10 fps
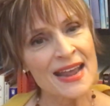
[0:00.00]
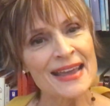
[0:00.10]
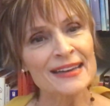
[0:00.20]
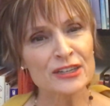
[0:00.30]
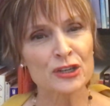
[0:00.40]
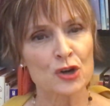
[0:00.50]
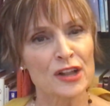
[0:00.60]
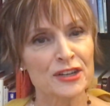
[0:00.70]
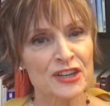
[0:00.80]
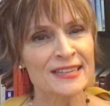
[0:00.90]
In
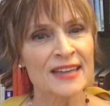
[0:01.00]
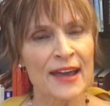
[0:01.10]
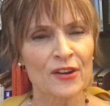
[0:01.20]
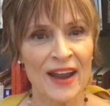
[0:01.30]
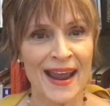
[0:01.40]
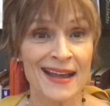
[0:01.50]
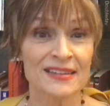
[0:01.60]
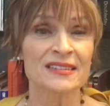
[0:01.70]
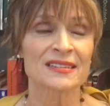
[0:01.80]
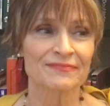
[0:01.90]
astrology, Saturn
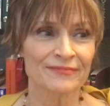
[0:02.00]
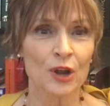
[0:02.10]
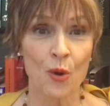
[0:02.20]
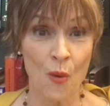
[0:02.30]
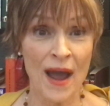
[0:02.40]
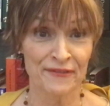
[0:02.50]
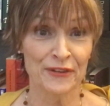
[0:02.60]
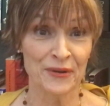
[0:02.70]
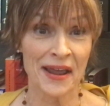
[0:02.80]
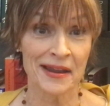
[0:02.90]
has quite a
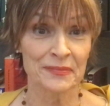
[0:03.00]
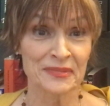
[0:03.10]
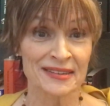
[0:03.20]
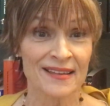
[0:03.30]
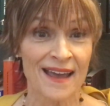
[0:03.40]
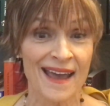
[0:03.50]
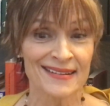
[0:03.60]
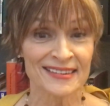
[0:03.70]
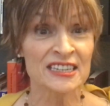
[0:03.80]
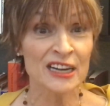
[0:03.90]
few names that
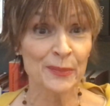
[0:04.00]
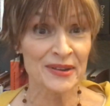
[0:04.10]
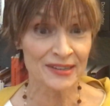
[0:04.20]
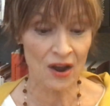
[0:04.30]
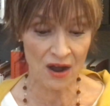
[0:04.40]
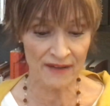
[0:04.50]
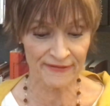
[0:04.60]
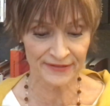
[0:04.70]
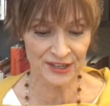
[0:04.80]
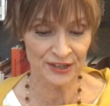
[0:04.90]
tip us off